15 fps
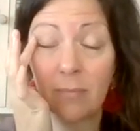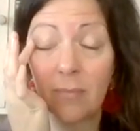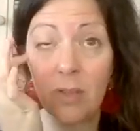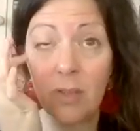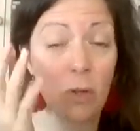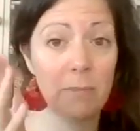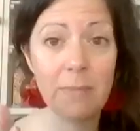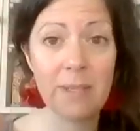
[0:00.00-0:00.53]

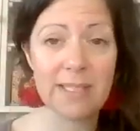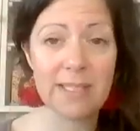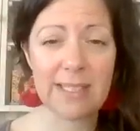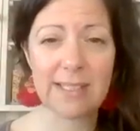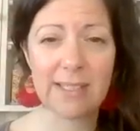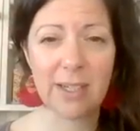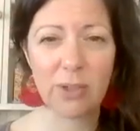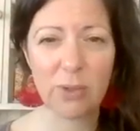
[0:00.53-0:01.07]

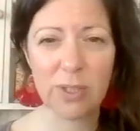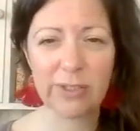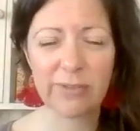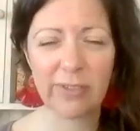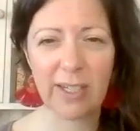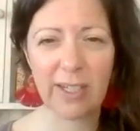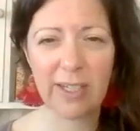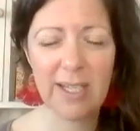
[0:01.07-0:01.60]
non-business circles
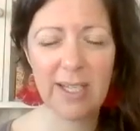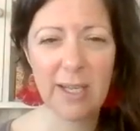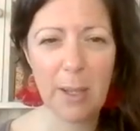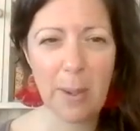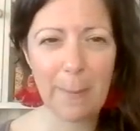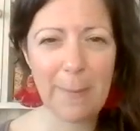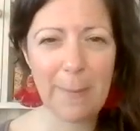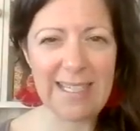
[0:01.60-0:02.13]
for
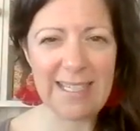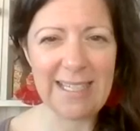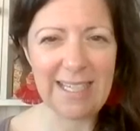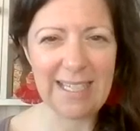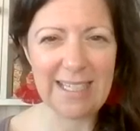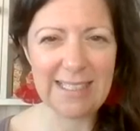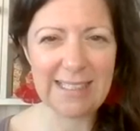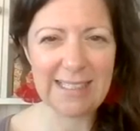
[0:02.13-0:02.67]
many
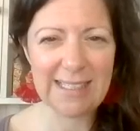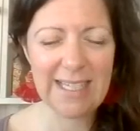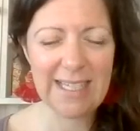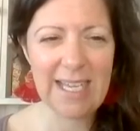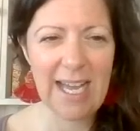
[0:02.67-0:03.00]
years,